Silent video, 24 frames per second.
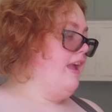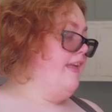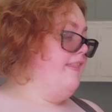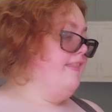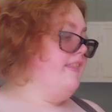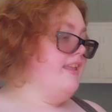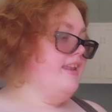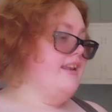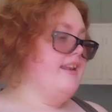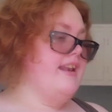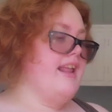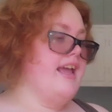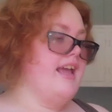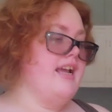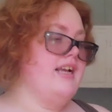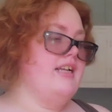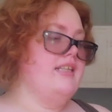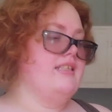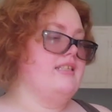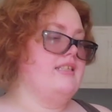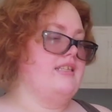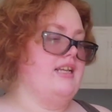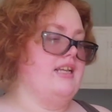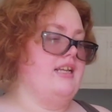and then
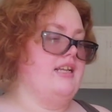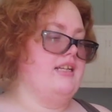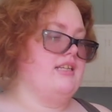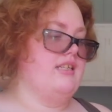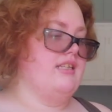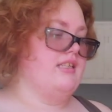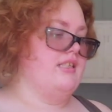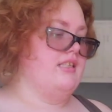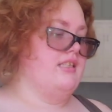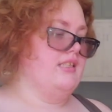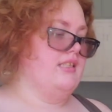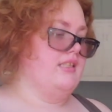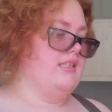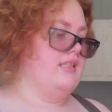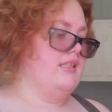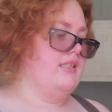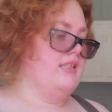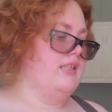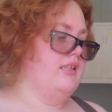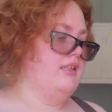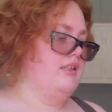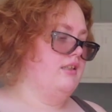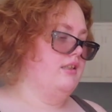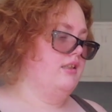next
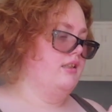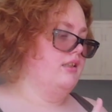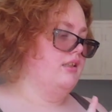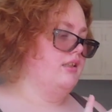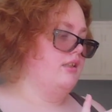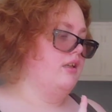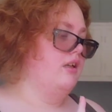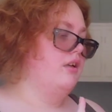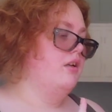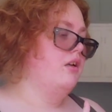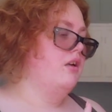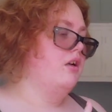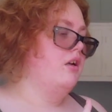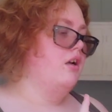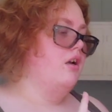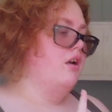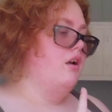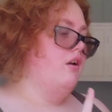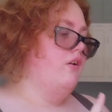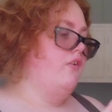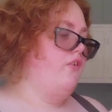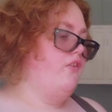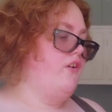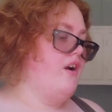is
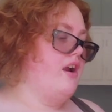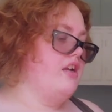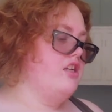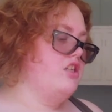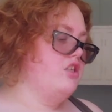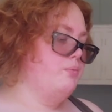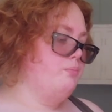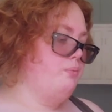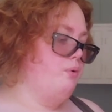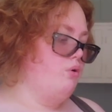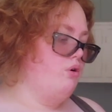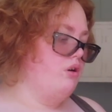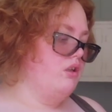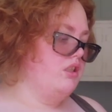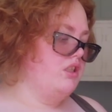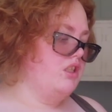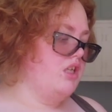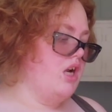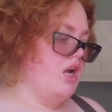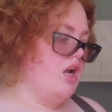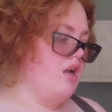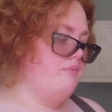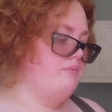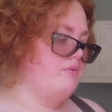fresh pork
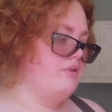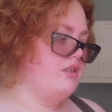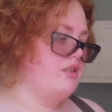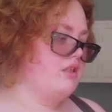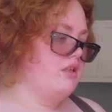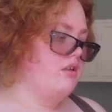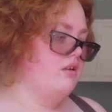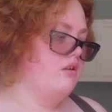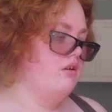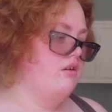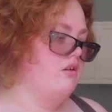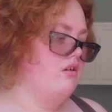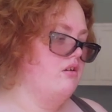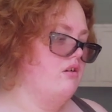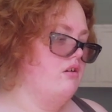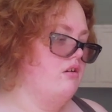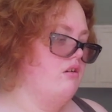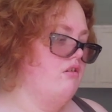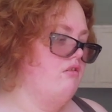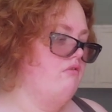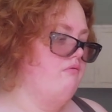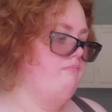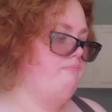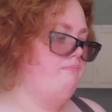chops,
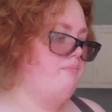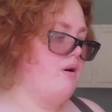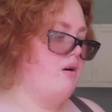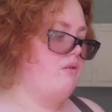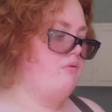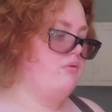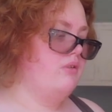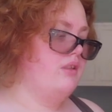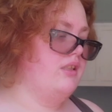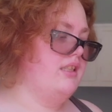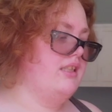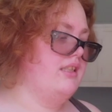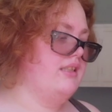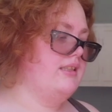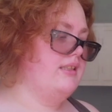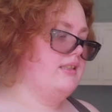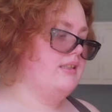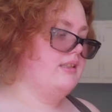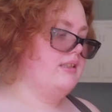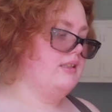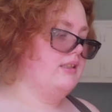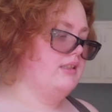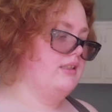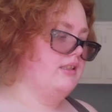
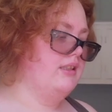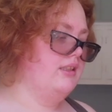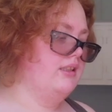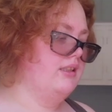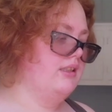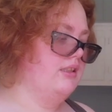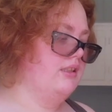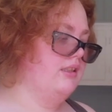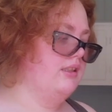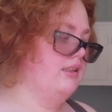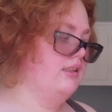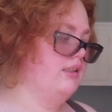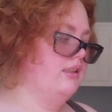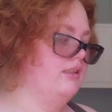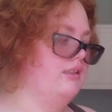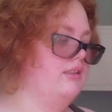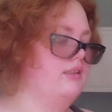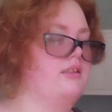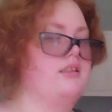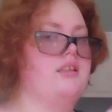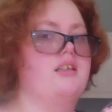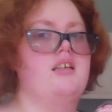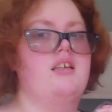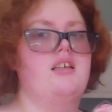boneless.
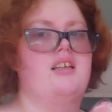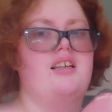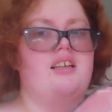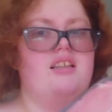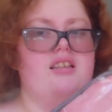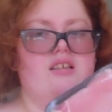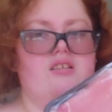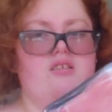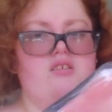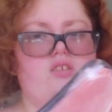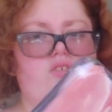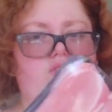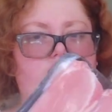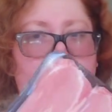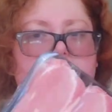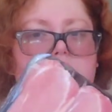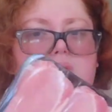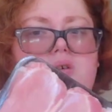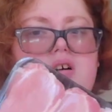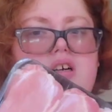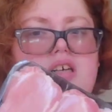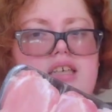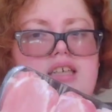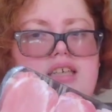There's
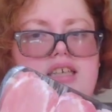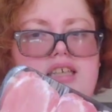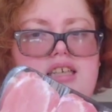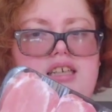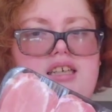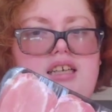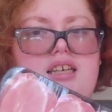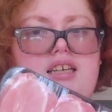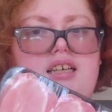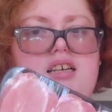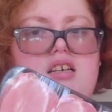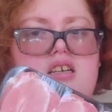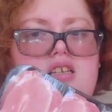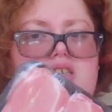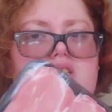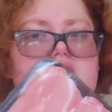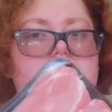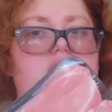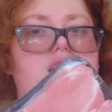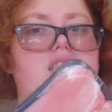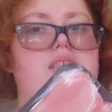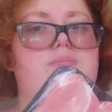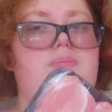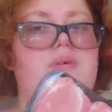four, so
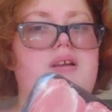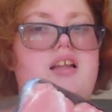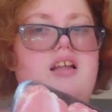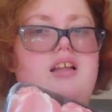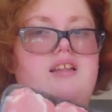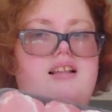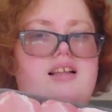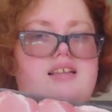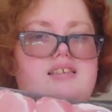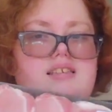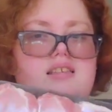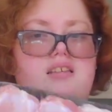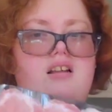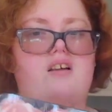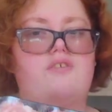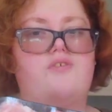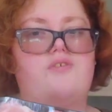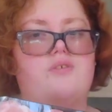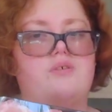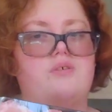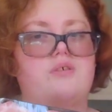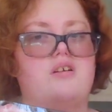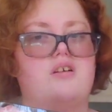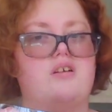that's big. That's
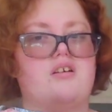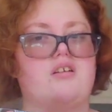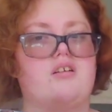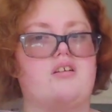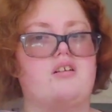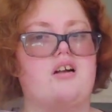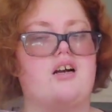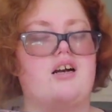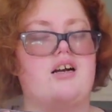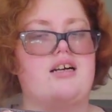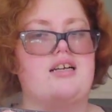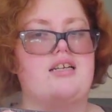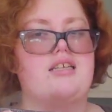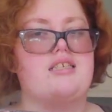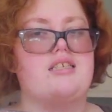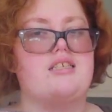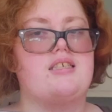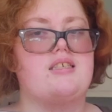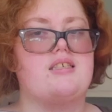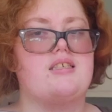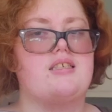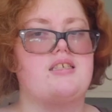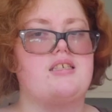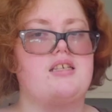enough for
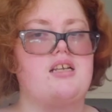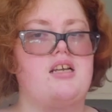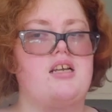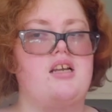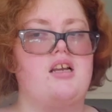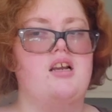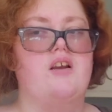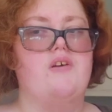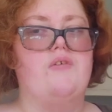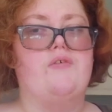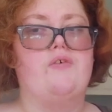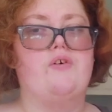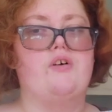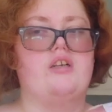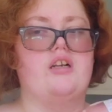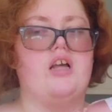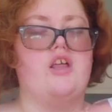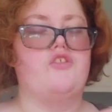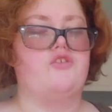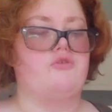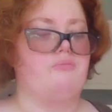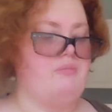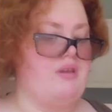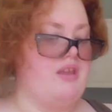us for
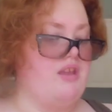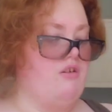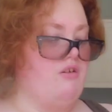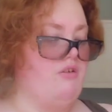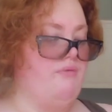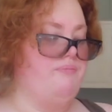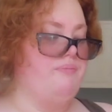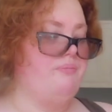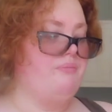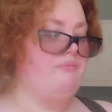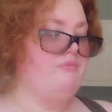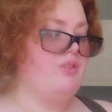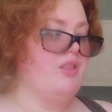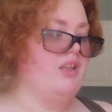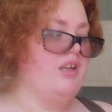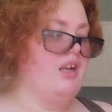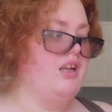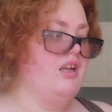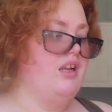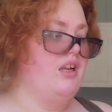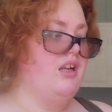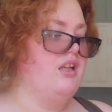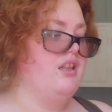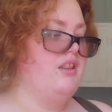another meal.
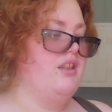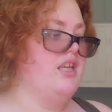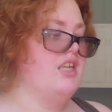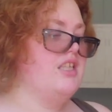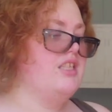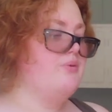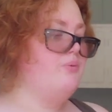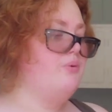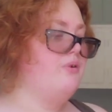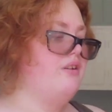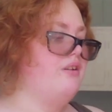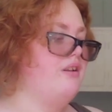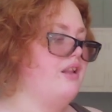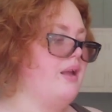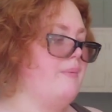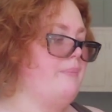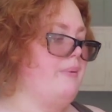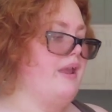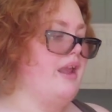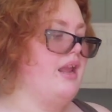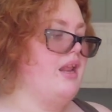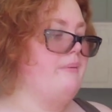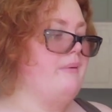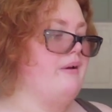This one I
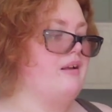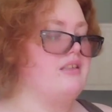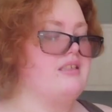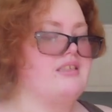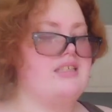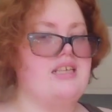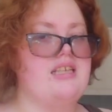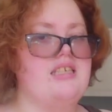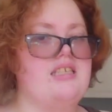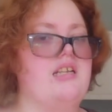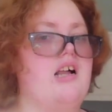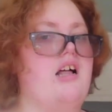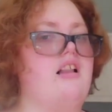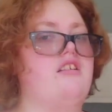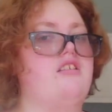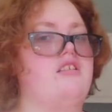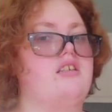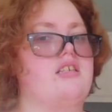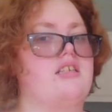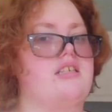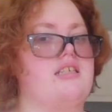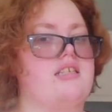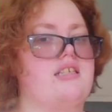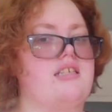paid about six
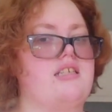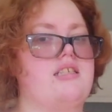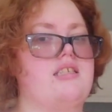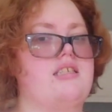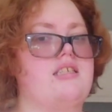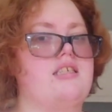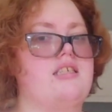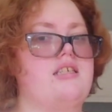dollars and ten